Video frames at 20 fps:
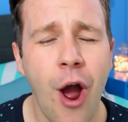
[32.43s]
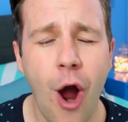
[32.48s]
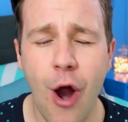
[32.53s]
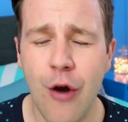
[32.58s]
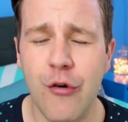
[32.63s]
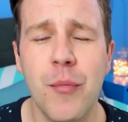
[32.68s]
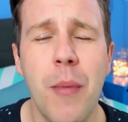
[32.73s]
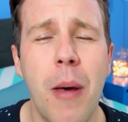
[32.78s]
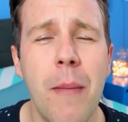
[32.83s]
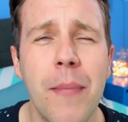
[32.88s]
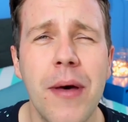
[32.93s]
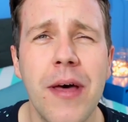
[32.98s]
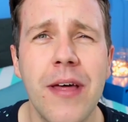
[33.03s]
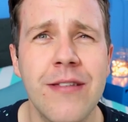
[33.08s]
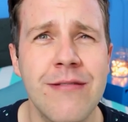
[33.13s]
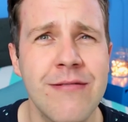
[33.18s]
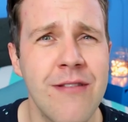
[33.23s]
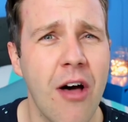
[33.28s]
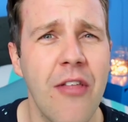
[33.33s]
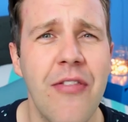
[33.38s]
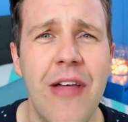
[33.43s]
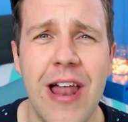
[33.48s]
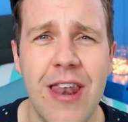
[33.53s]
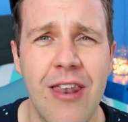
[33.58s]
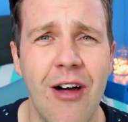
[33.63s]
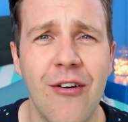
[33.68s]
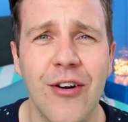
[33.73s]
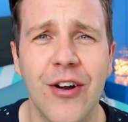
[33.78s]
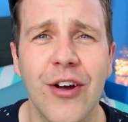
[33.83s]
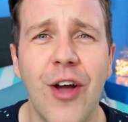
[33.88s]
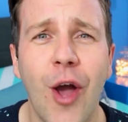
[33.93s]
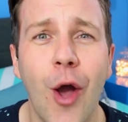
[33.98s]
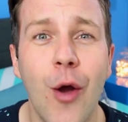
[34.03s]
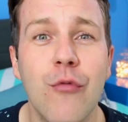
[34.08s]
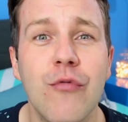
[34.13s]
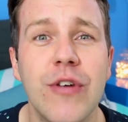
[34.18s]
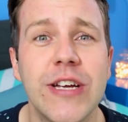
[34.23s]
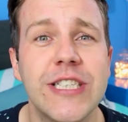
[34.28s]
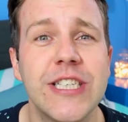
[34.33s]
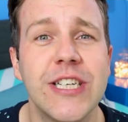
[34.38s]
I remember not that long ago
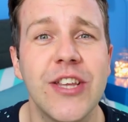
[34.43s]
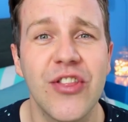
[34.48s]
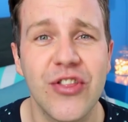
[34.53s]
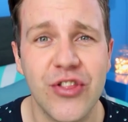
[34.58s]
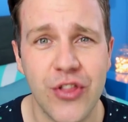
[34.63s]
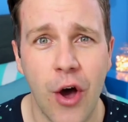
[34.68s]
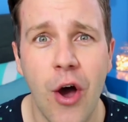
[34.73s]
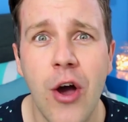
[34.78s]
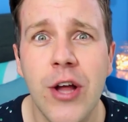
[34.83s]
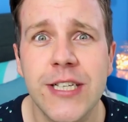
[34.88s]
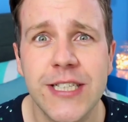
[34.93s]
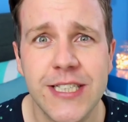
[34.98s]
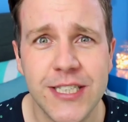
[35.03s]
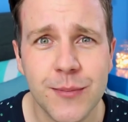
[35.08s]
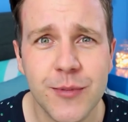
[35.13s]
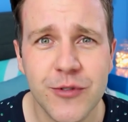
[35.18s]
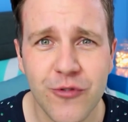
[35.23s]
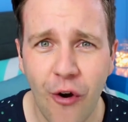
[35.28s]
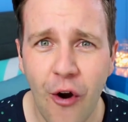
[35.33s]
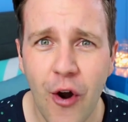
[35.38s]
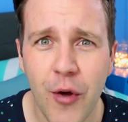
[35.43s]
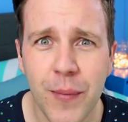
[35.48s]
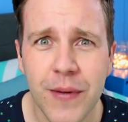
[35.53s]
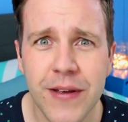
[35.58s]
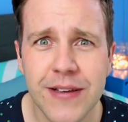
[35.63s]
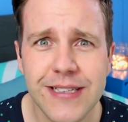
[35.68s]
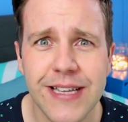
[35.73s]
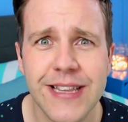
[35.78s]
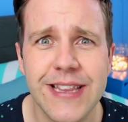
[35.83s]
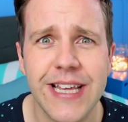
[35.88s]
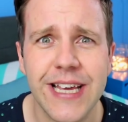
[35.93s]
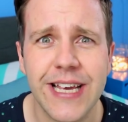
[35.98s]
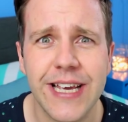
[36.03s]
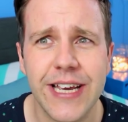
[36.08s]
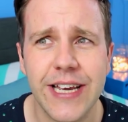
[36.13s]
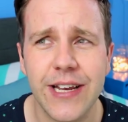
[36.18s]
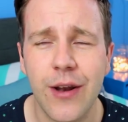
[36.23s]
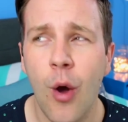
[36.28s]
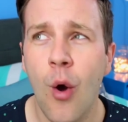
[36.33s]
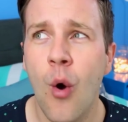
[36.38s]
reaching 30 subscribers and
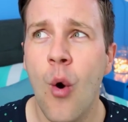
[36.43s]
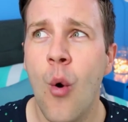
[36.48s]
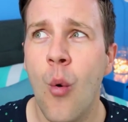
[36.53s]
thinking,